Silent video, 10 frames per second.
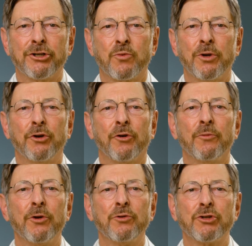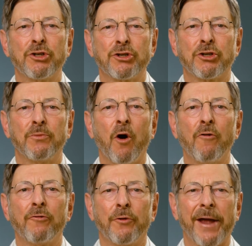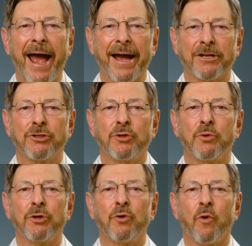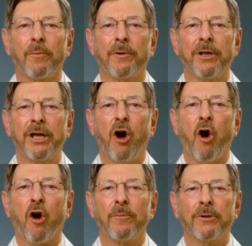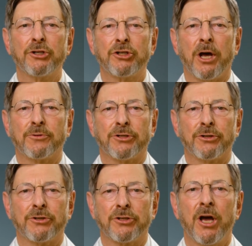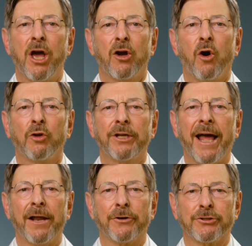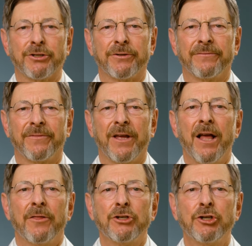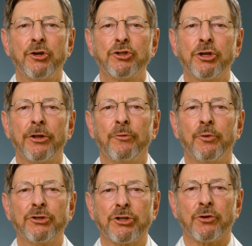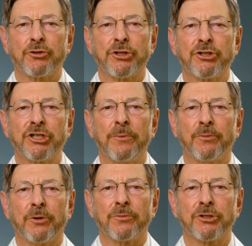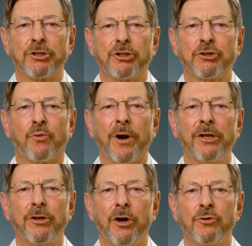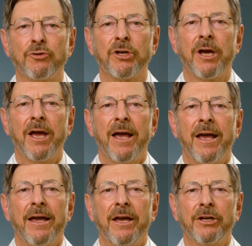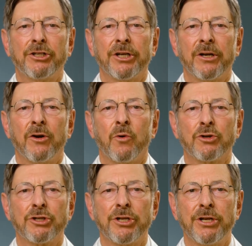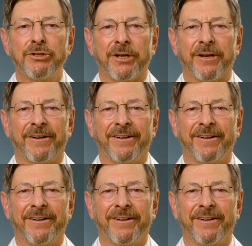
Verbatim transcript: is when your immune system overreacts to a normally harmless substance called an allergen. This usually results in symptoms such as runny nose, itching, or sneezing.